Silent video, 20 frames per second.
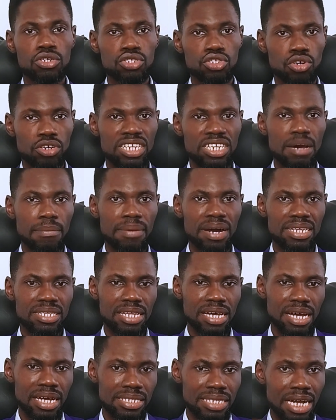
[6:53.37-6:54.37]
talking
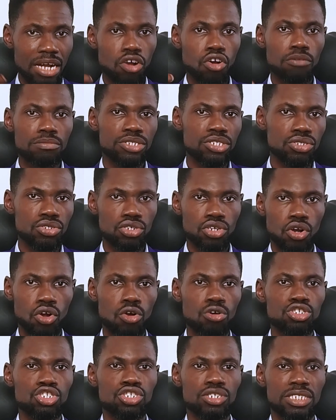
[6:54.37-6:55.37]
about that comes into your
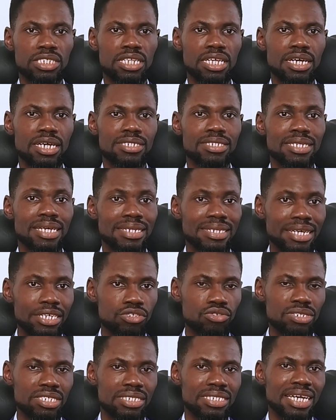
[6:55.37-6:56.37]
consciousness, and then
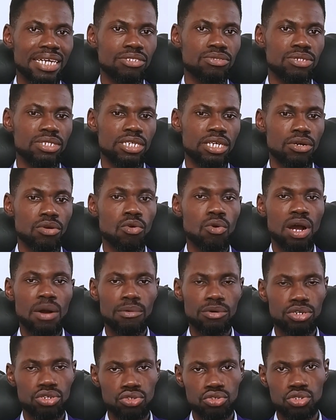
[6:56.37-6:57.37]
you decide to say, I'm
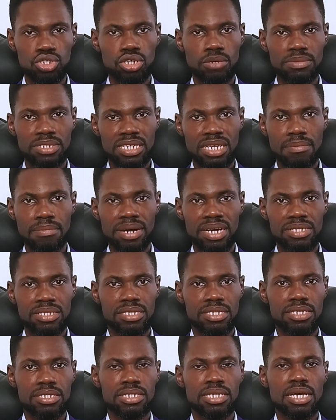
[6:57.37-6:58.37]
going to do something about
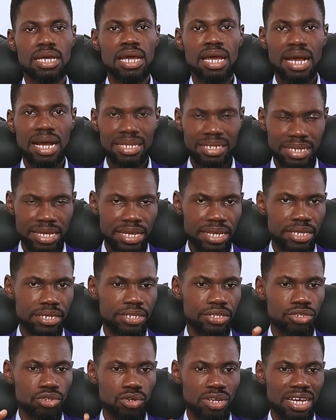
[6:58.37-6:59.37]
this, and
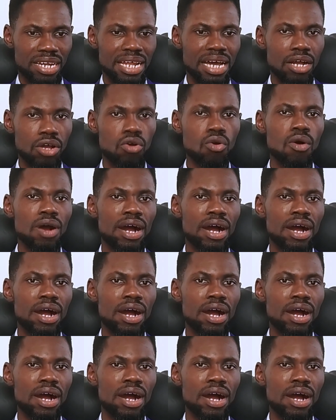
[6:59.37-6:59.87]
then you can now go